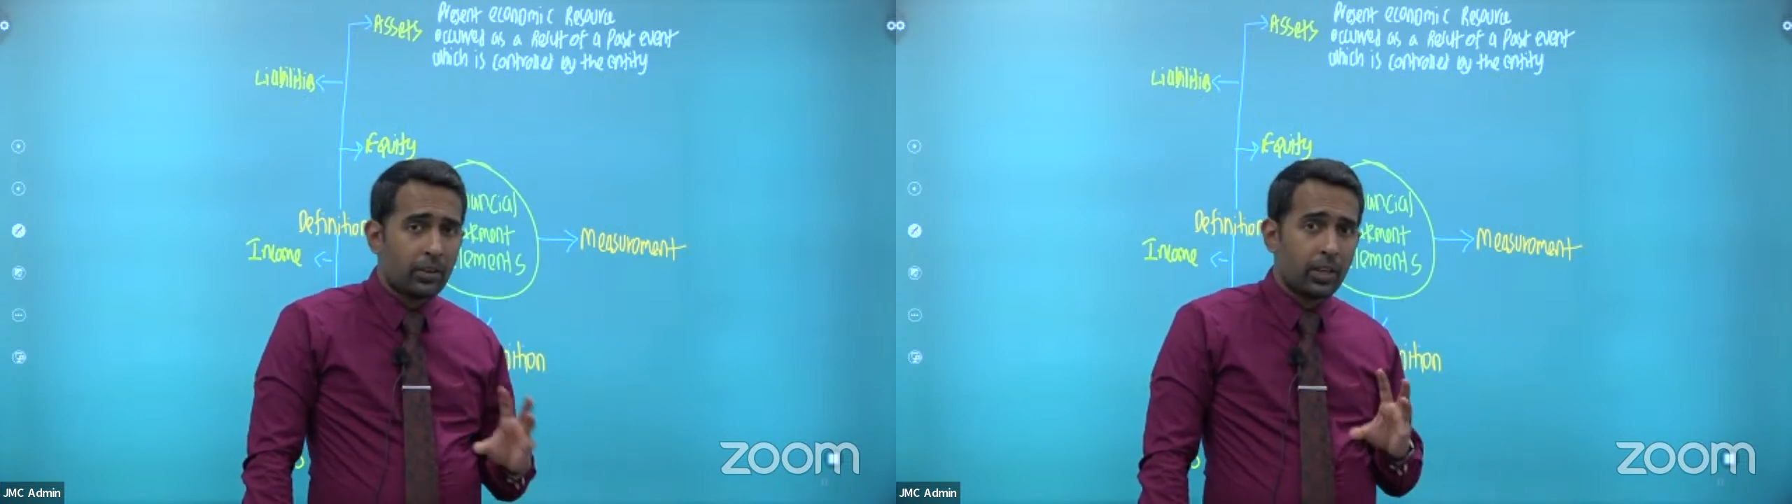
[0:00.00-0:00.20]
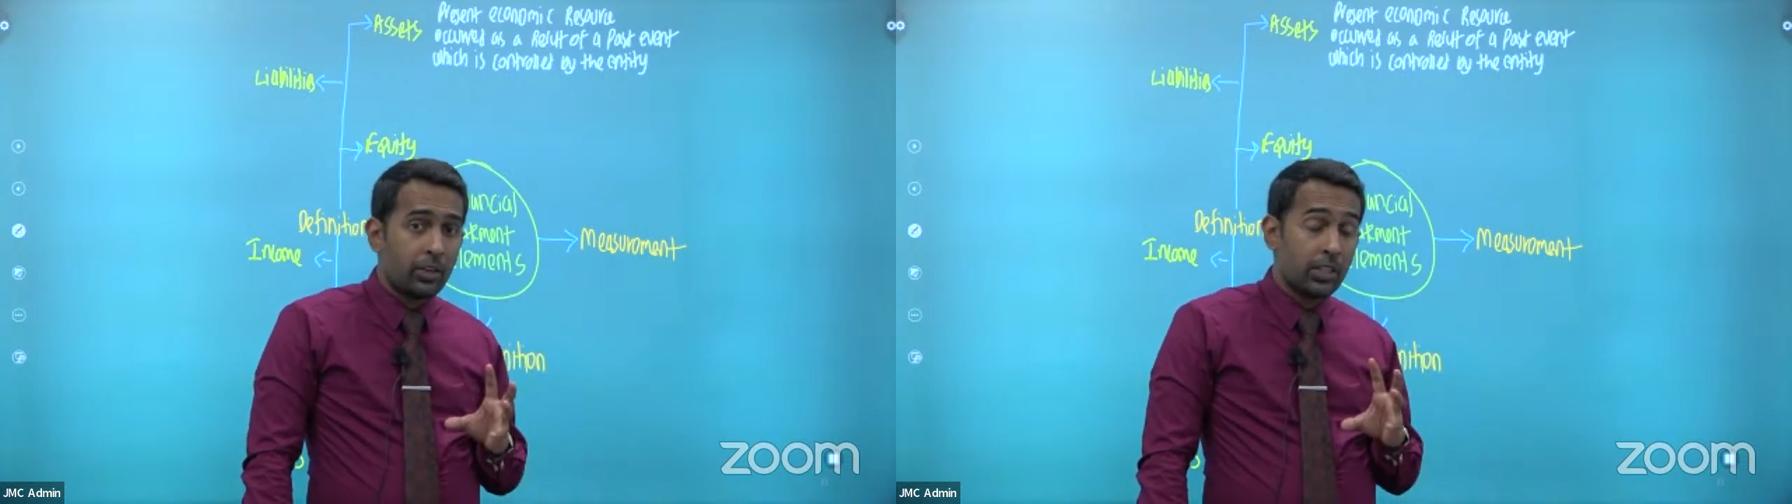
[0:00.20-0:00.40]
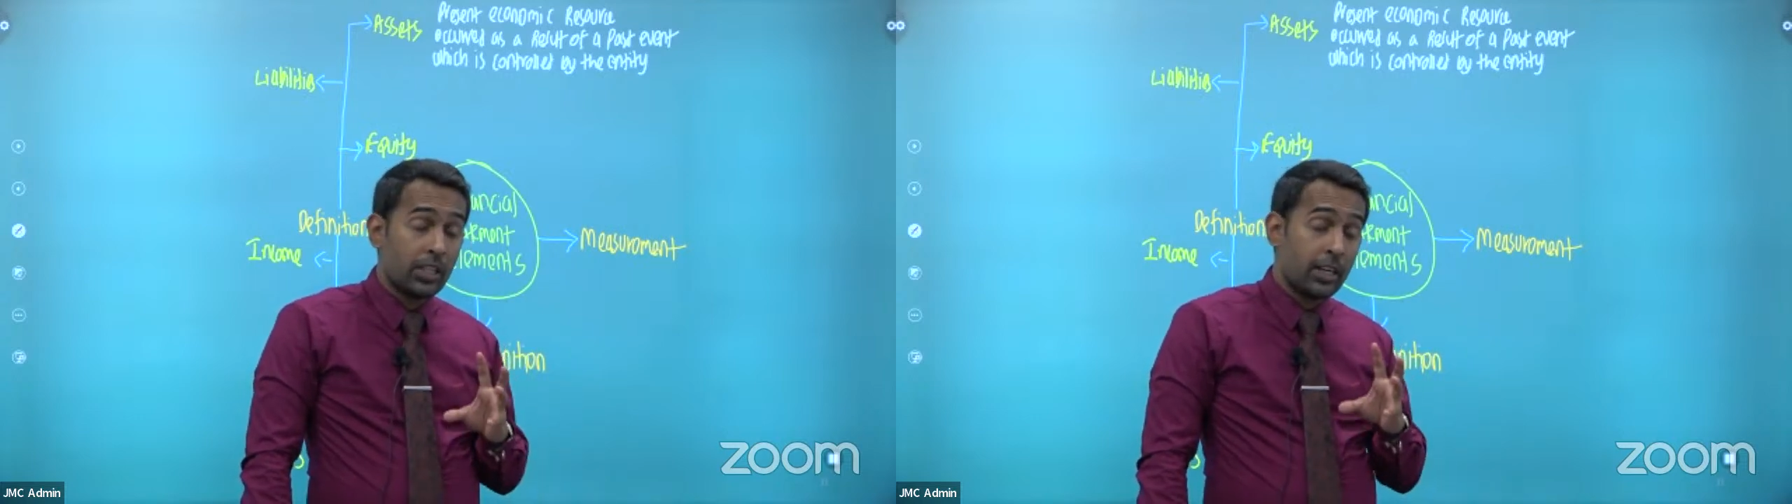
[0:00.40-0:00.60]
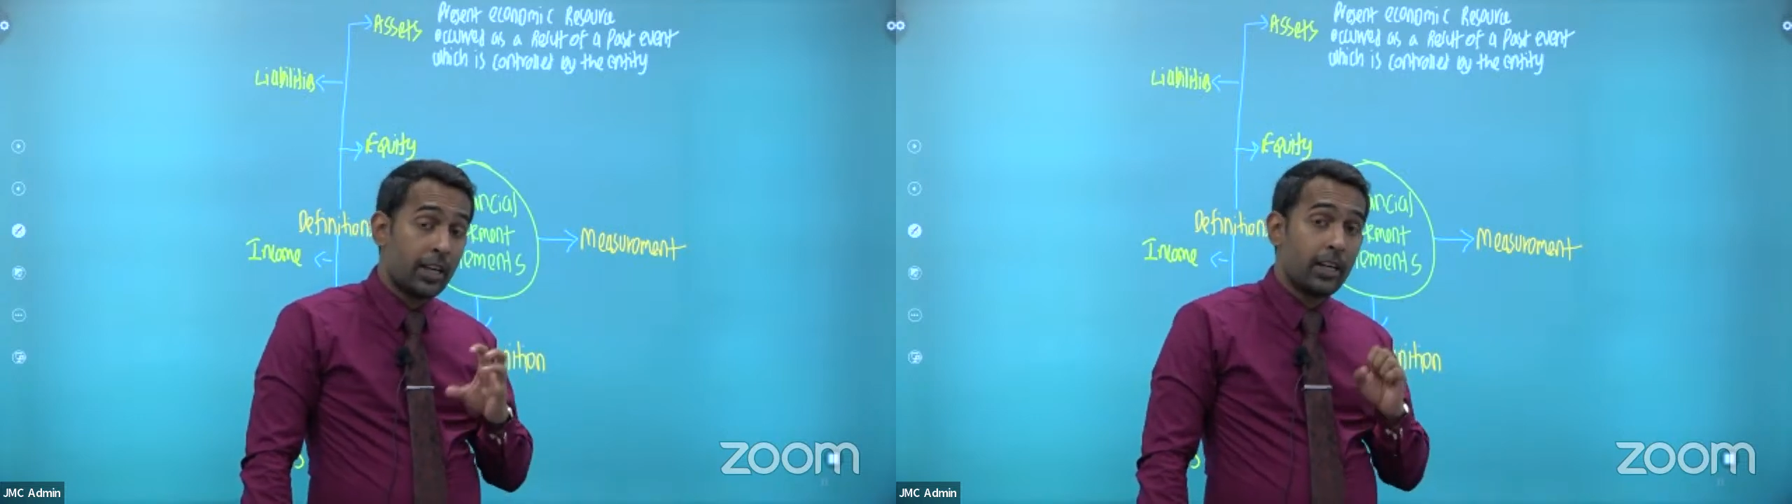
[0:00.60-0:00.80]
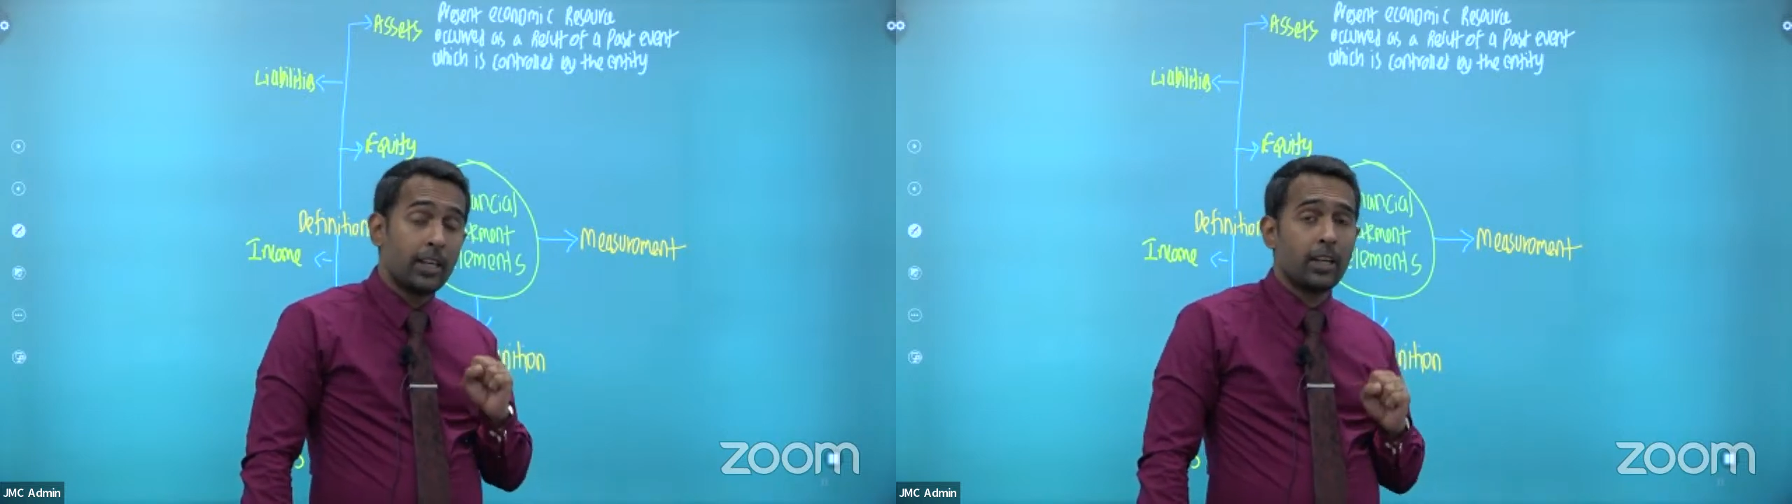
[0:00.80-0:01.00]
Okay, you are
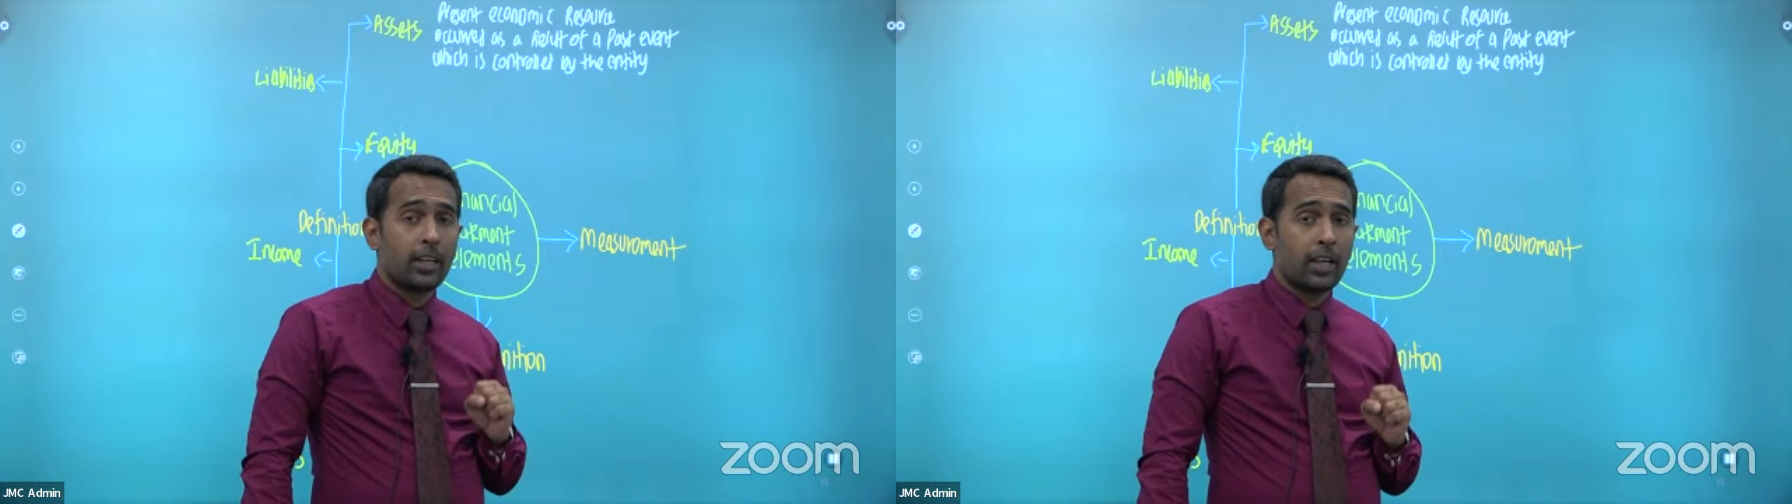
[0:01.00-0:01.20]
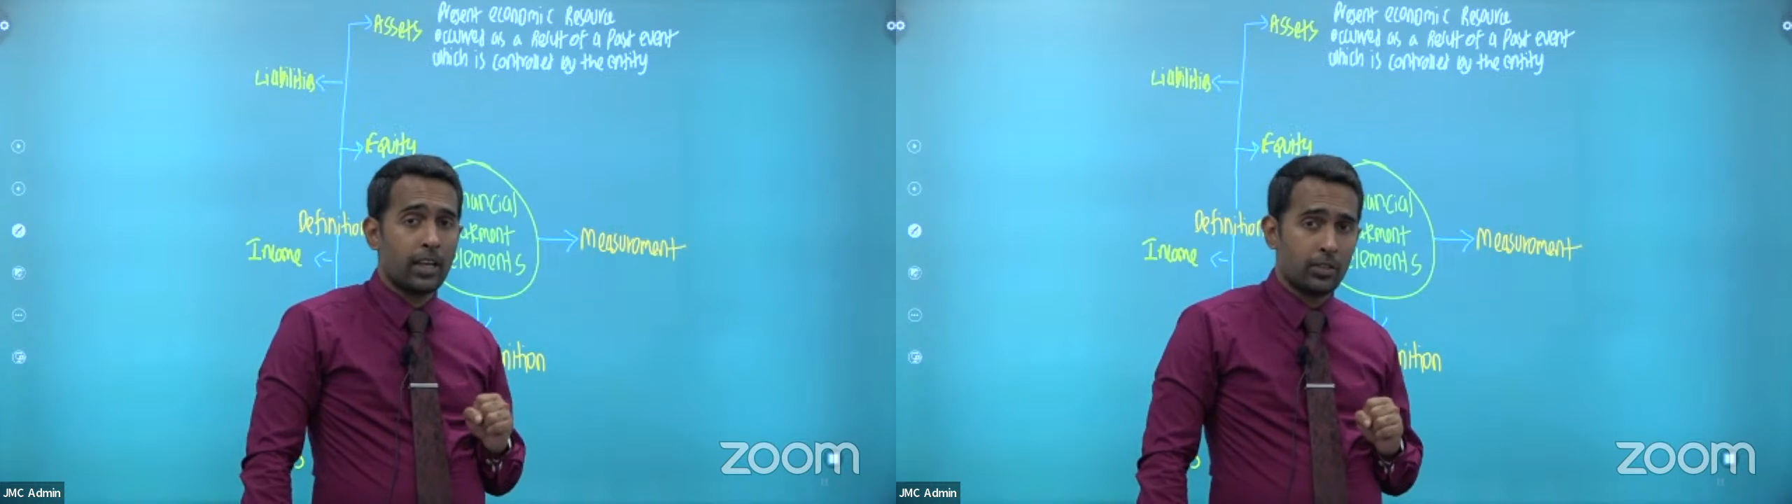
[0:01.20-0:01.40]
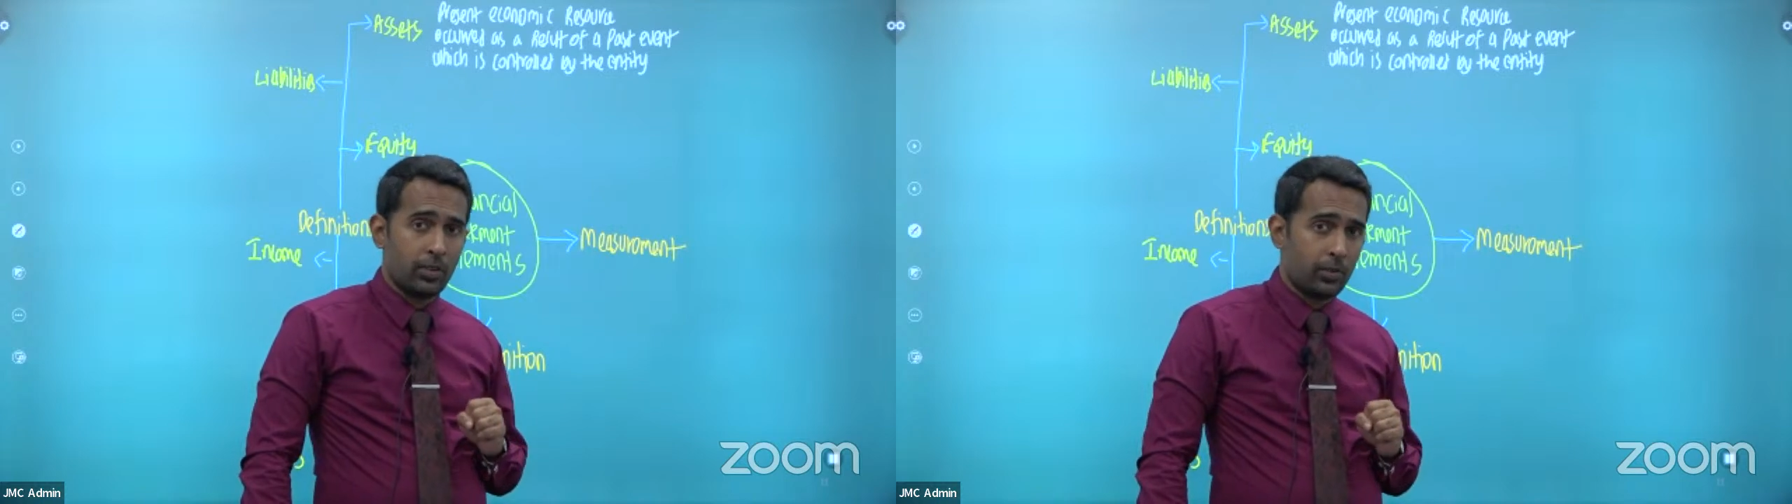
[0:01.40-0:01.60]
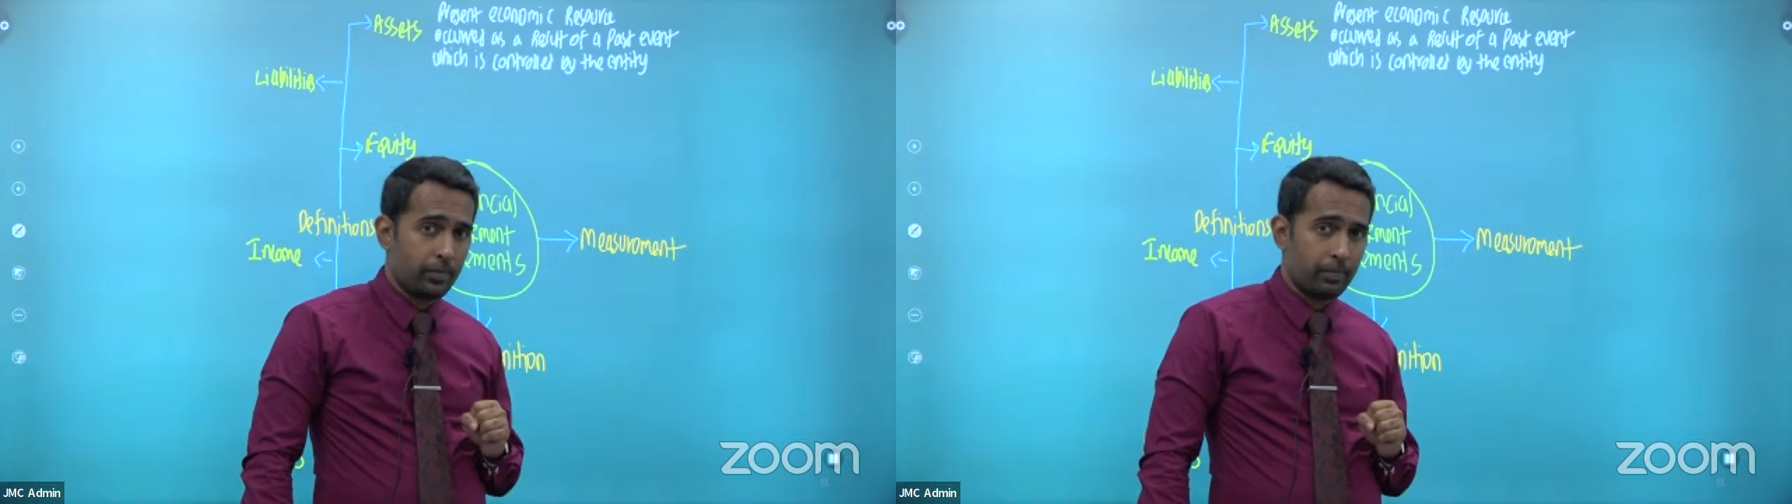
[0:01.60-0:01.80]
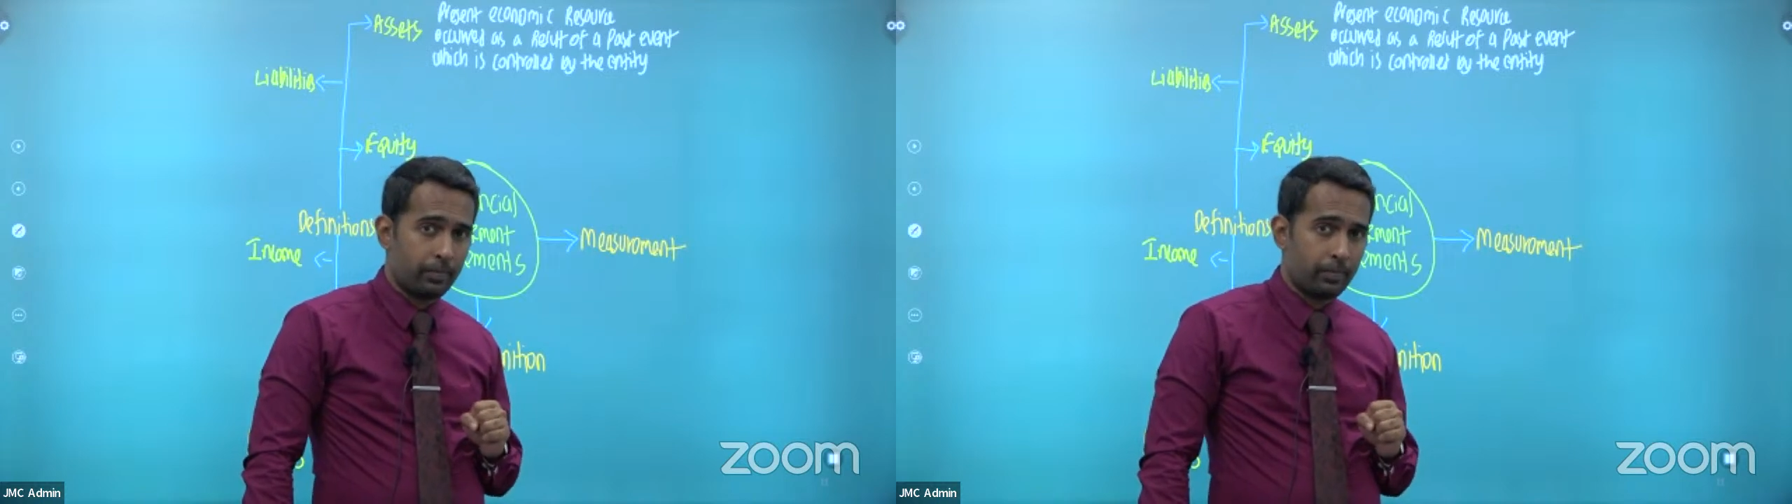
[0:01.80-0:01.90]
generating a cash flow.